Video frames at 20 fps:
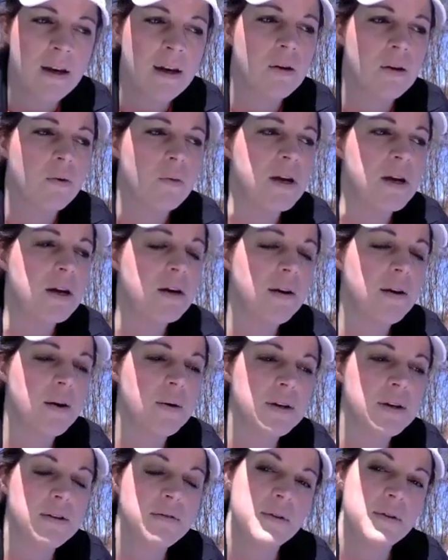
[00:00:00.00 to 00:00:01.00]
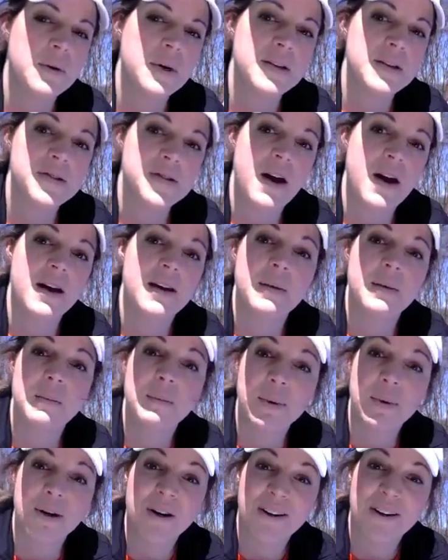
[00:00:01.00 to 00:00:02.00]
We are going to focus on
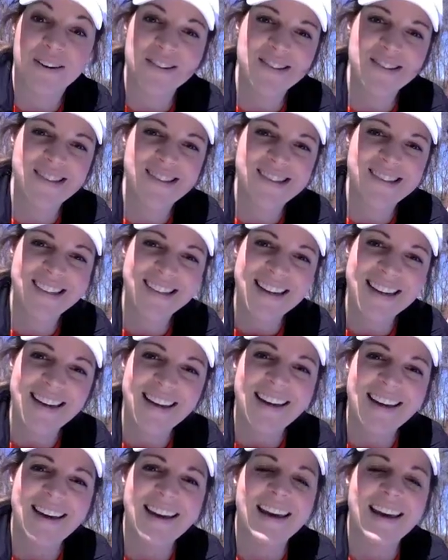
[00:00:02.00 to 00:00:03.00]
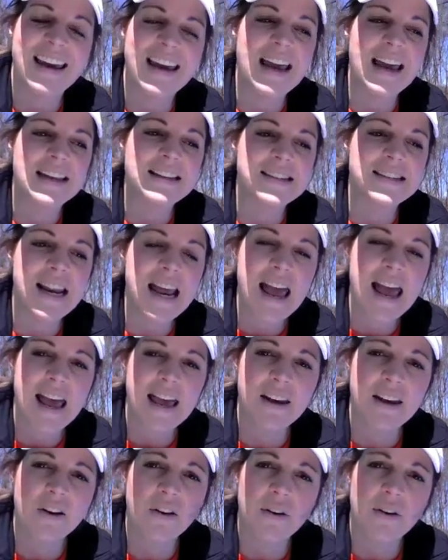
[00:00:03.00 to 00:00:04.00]
birds. And
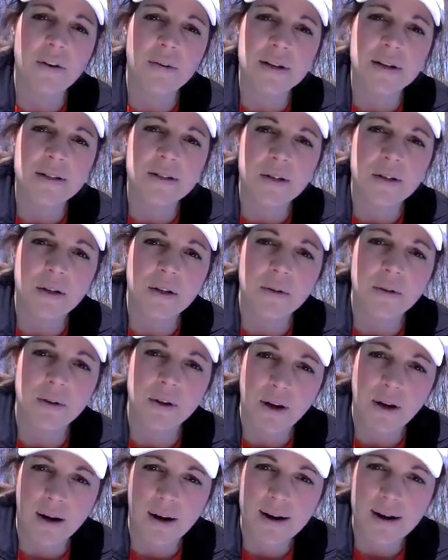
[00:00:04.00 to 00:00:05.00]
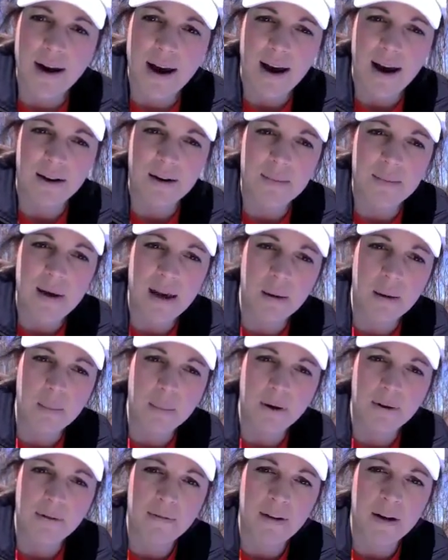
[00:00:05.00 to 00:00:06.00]
today you're going to learn how to make a
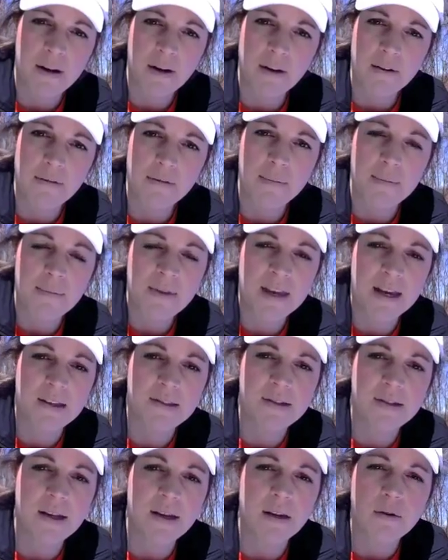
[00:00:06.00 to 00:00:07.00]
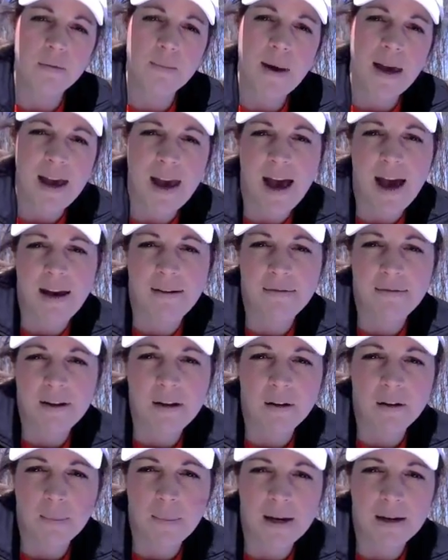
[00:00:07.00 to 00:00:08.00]
bird feeder from things that you may have in
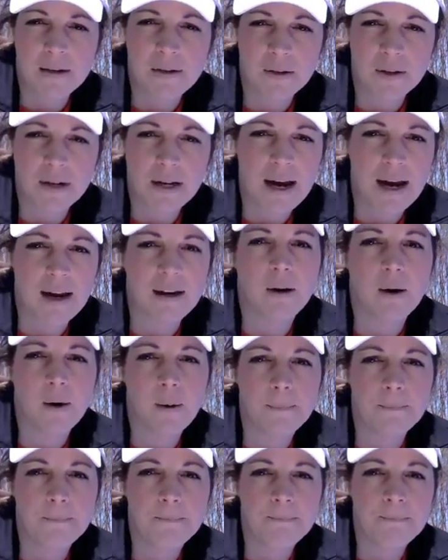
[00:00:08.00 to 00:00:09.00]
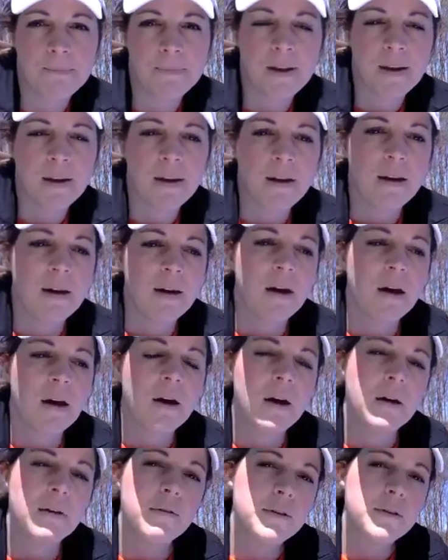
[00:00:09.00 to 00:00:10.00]
your pantry at home.
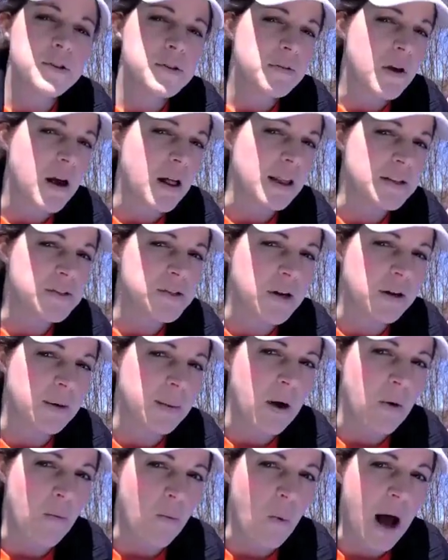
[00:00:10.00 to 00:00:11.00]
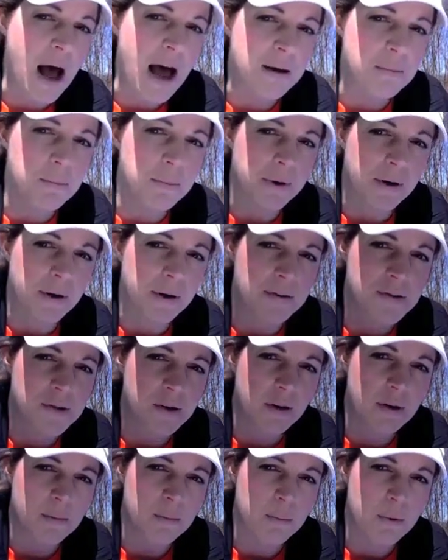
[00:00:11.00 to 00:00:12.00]
First of all, let's talk about why birds
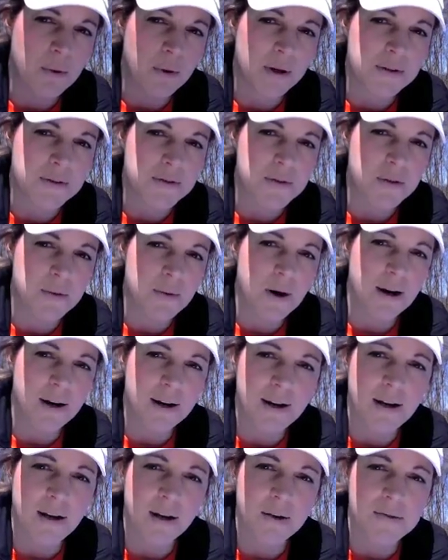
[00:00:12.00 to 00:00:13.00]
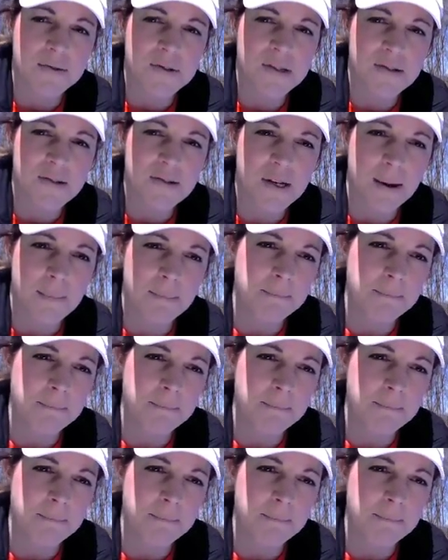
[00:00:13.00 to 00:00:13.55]
are important to our ecosystem.